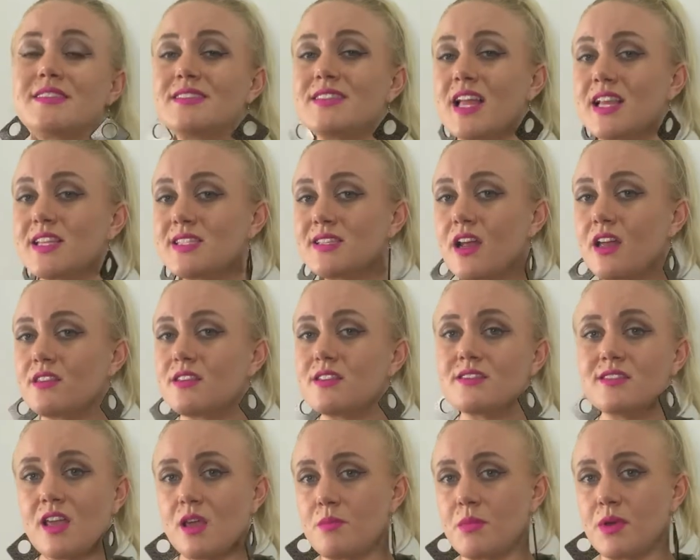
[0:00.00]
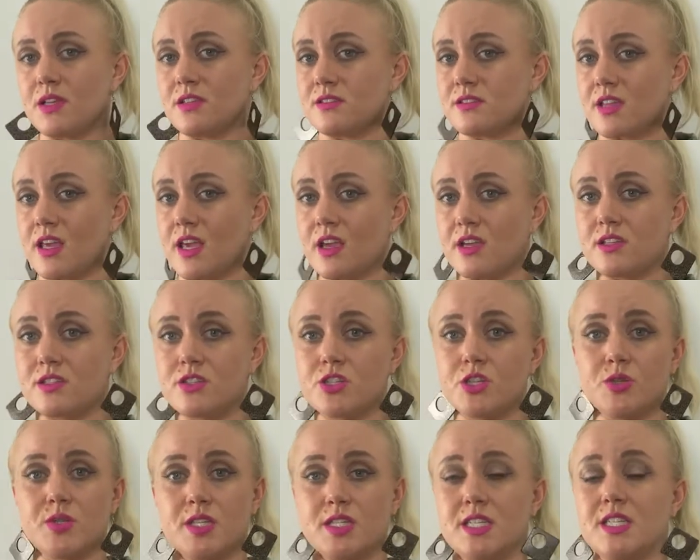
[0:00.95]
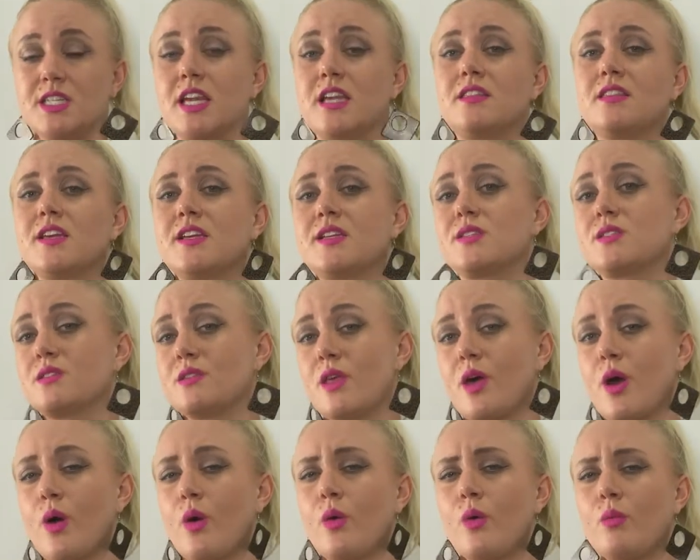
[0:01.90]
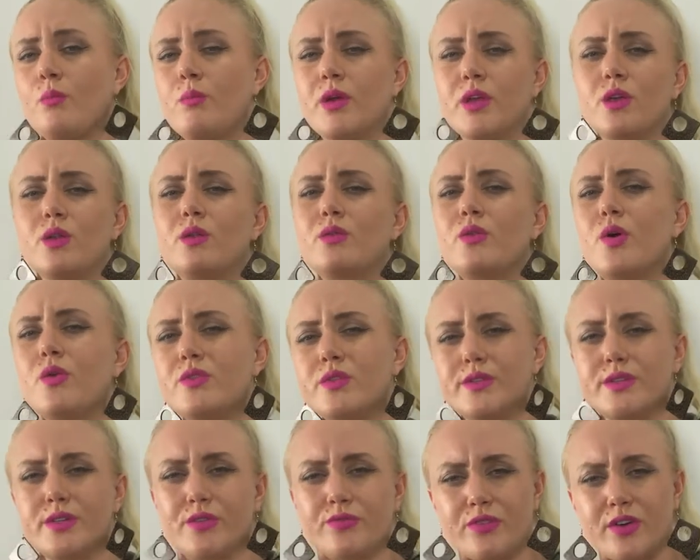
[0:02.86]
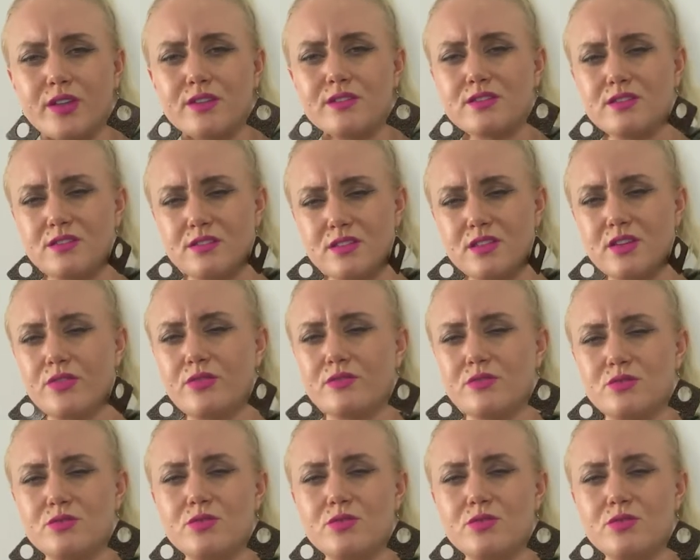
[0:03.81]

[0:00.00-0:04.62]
that's not the same as like choosing to take things slow, but you'll know the difference. There's a difference